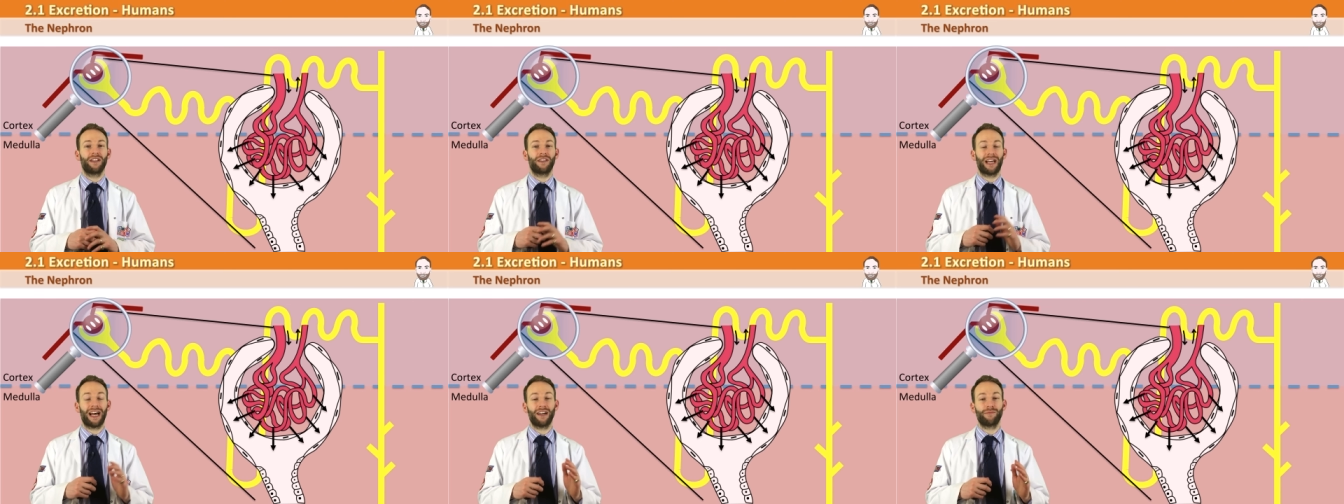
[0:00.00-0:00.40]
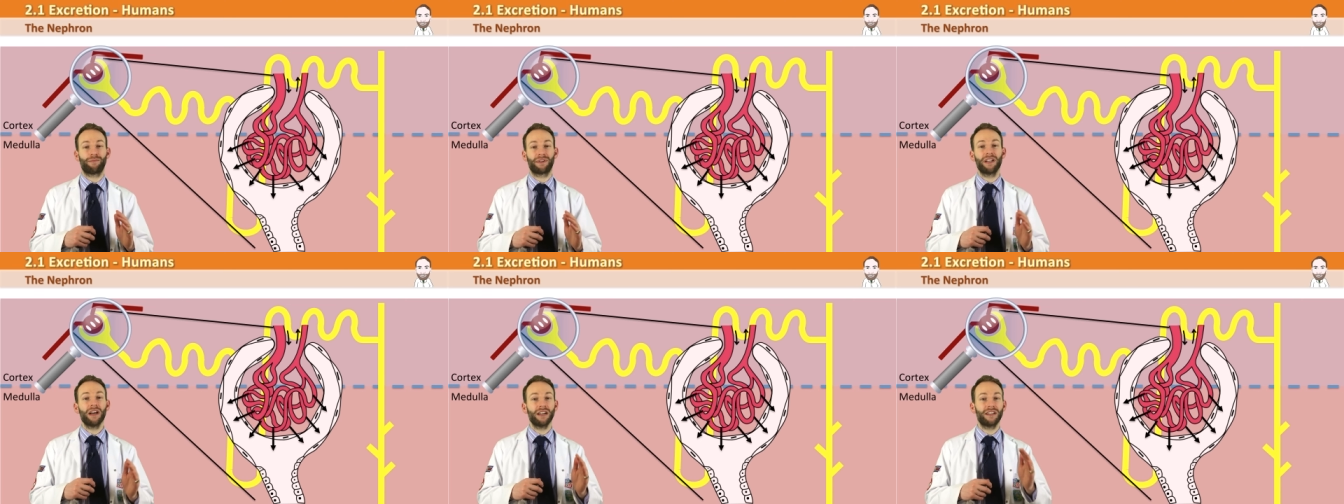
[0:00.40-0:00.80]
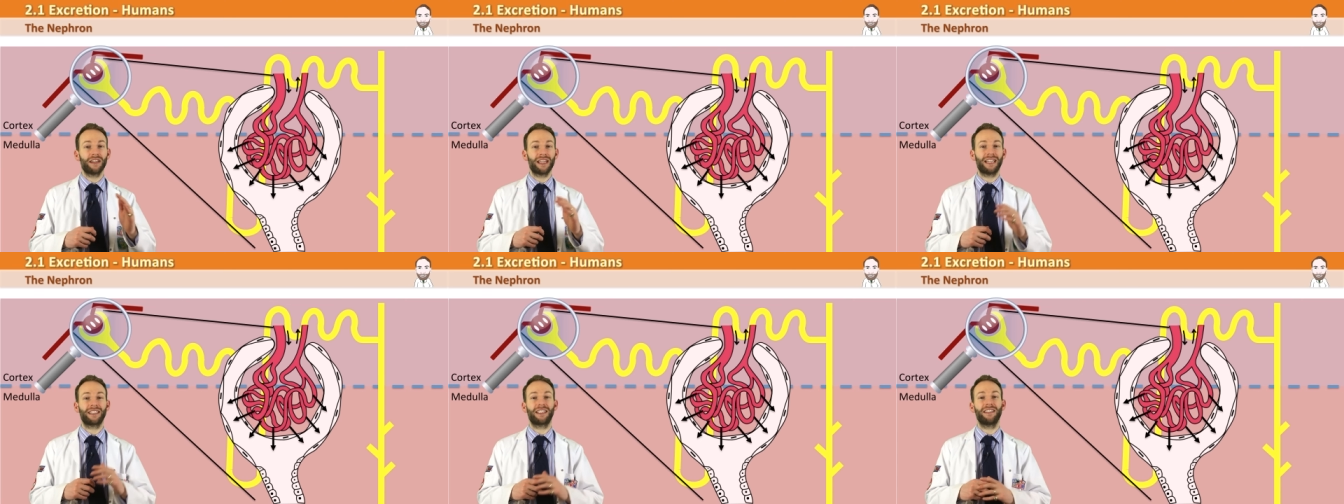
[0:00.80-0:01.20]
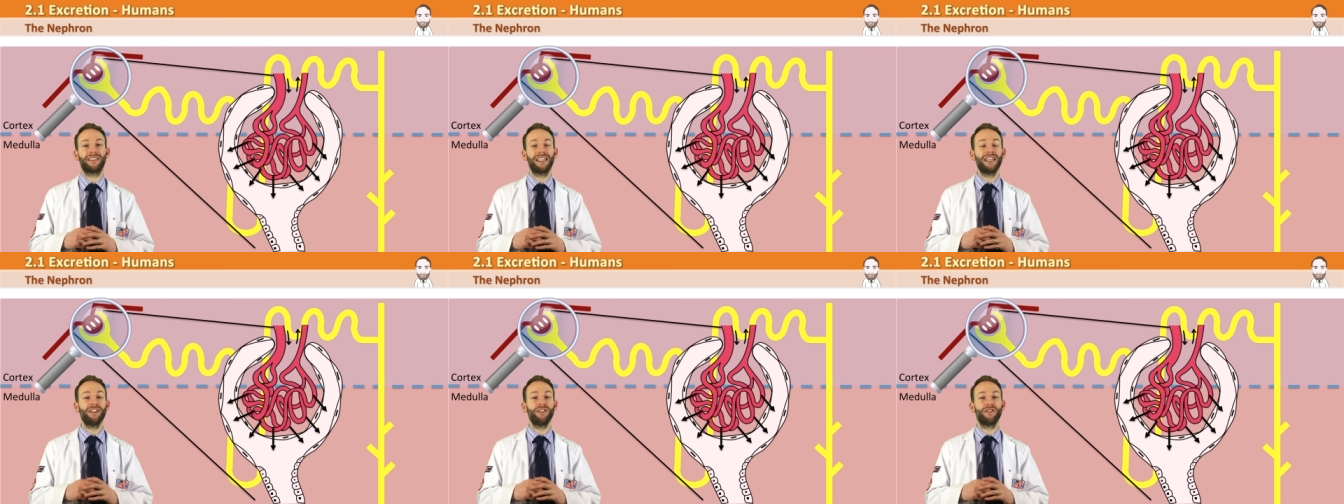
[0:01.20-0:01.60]
That blood then
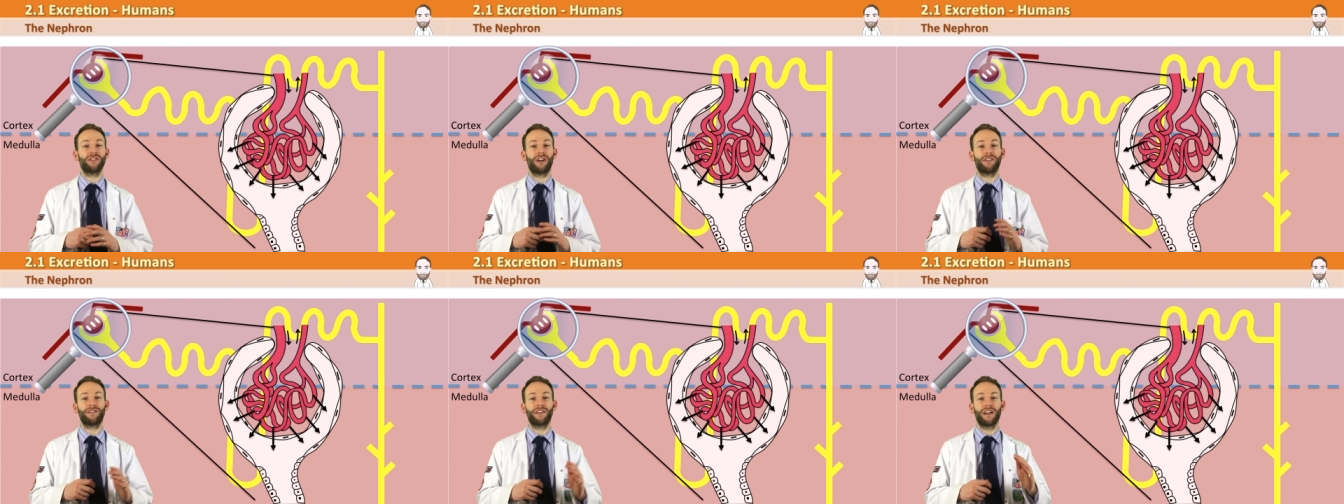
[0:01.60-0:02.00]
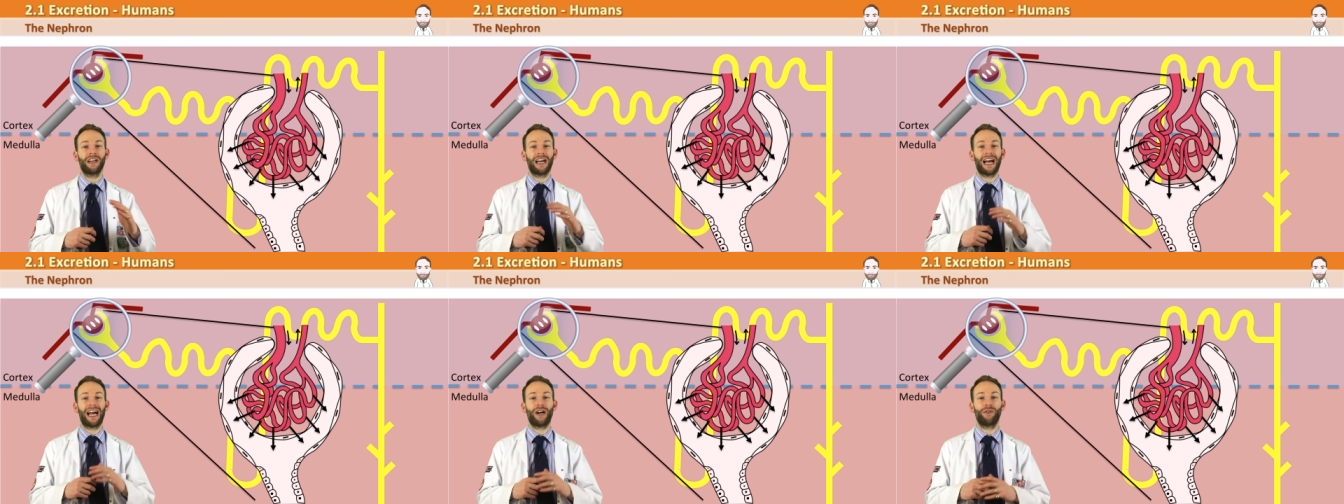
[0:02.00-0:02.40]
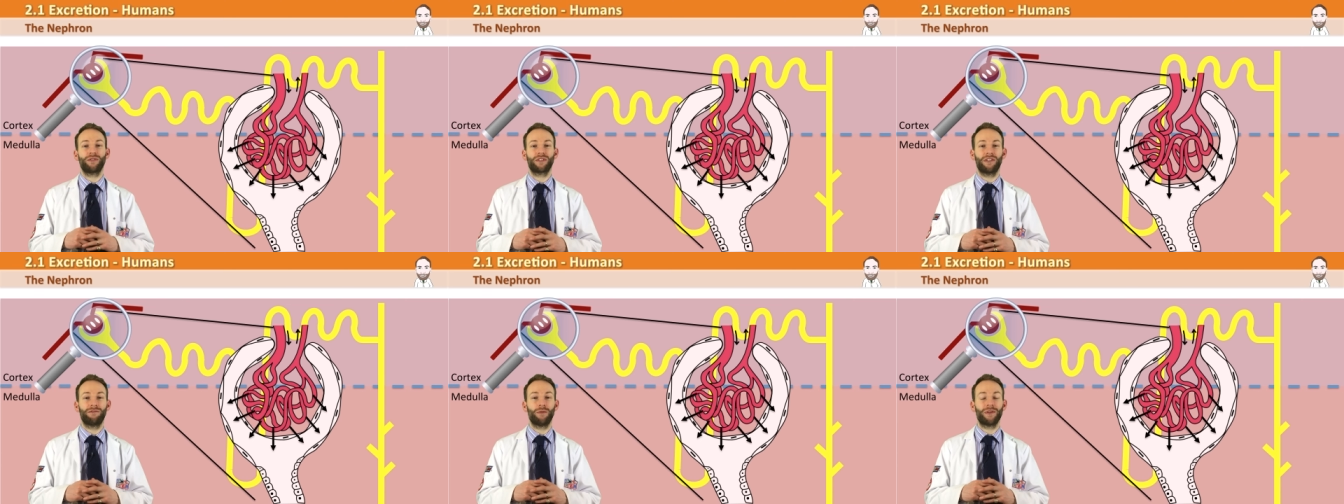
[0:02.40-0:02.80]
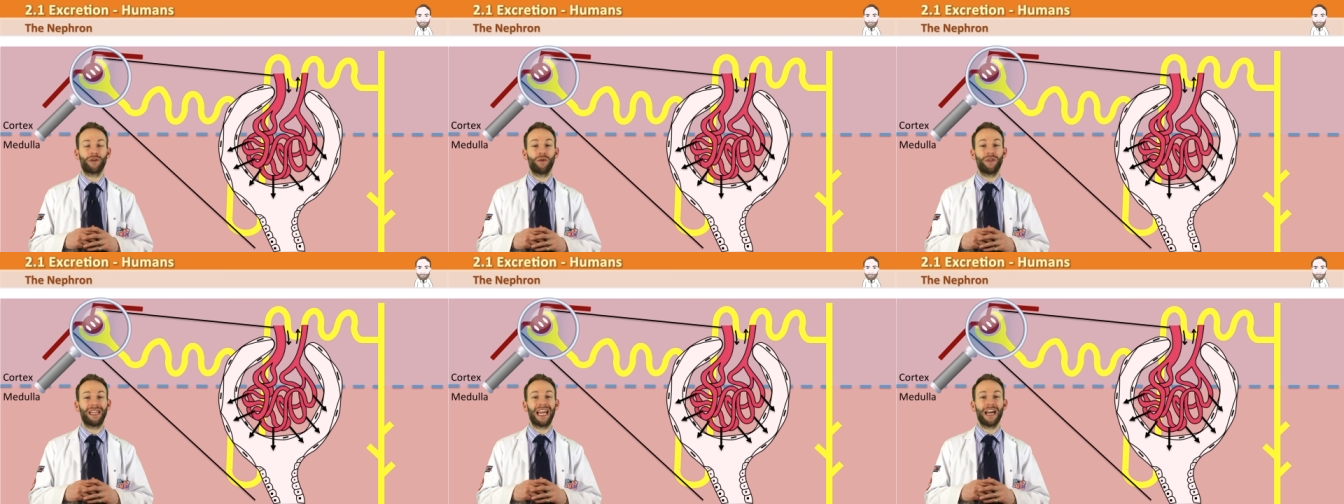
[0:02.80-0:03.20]
continues off out of what we
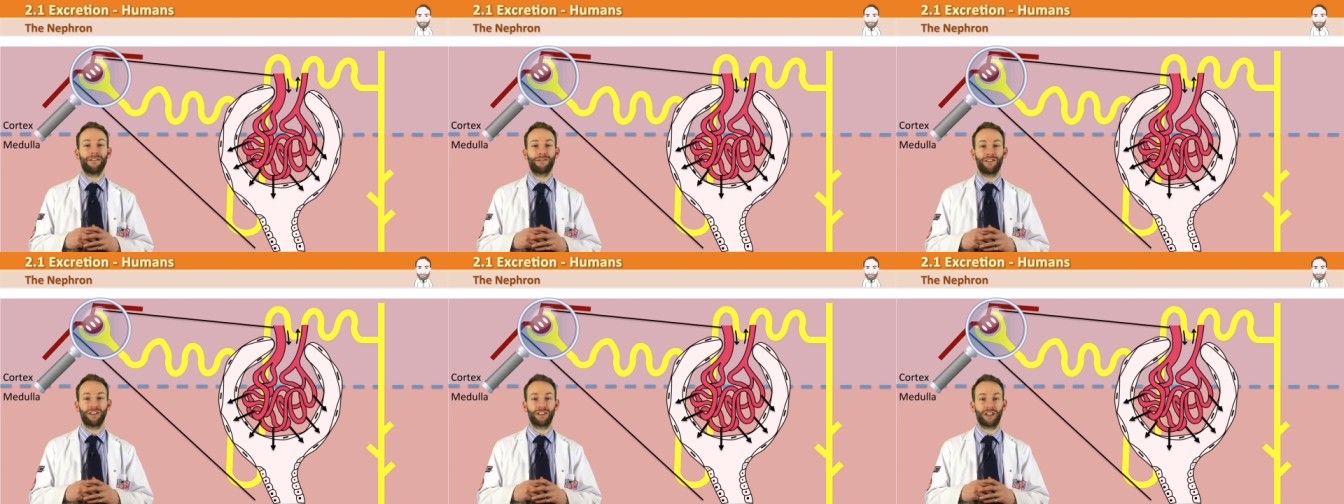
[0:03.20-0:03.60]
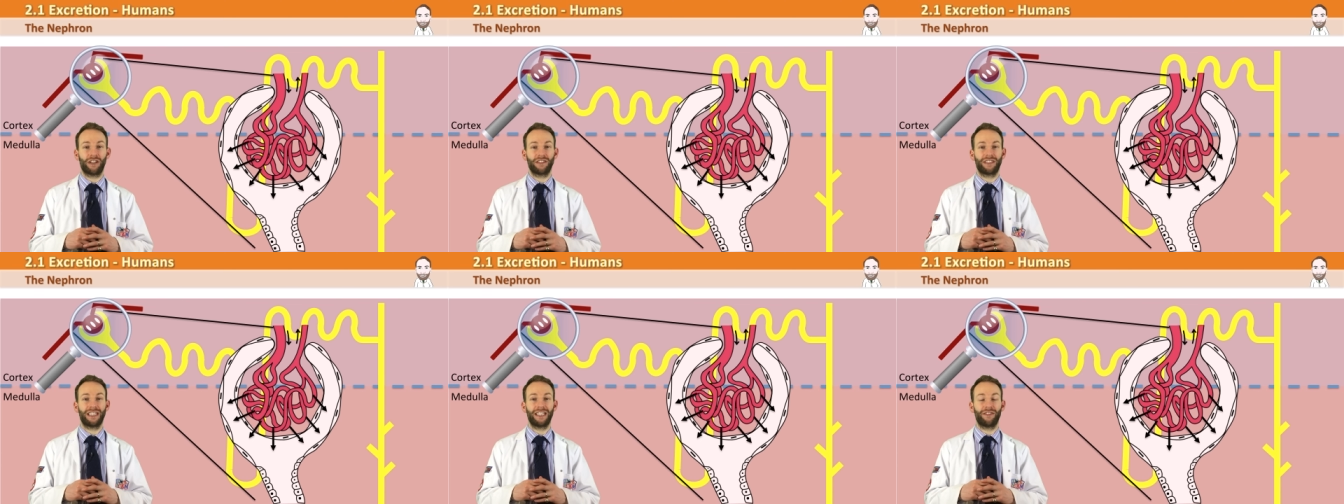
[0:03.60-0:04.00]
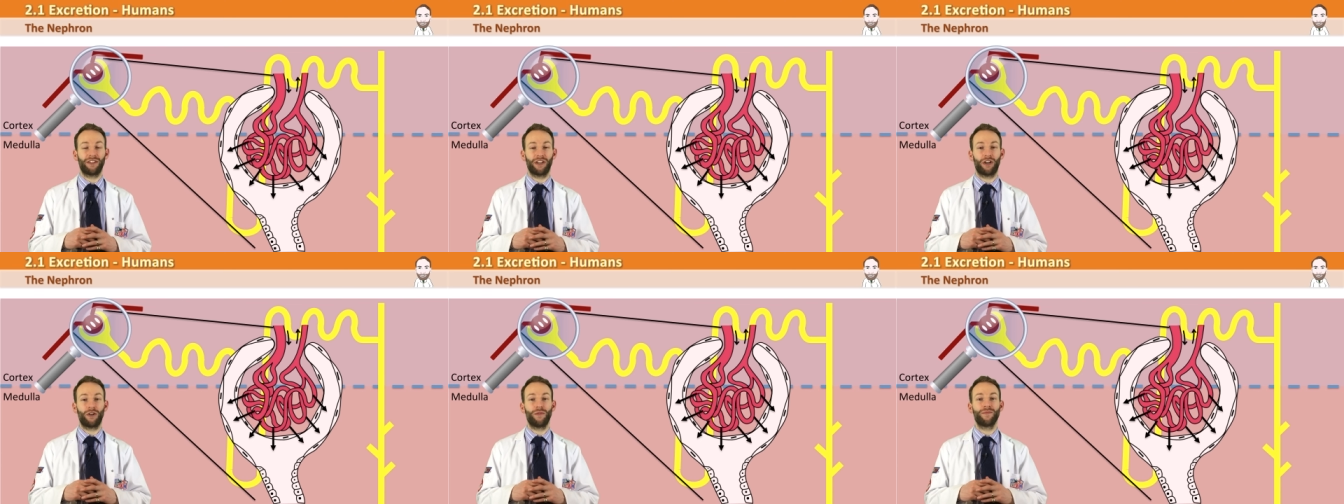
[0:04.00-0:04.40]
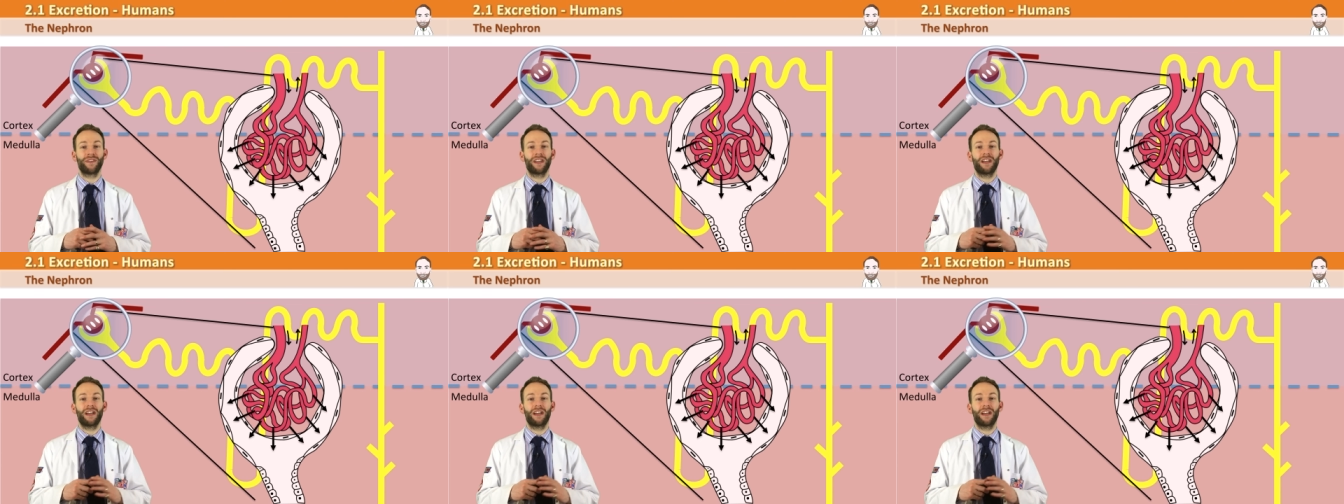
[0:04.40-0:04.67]
call the efferent arteriole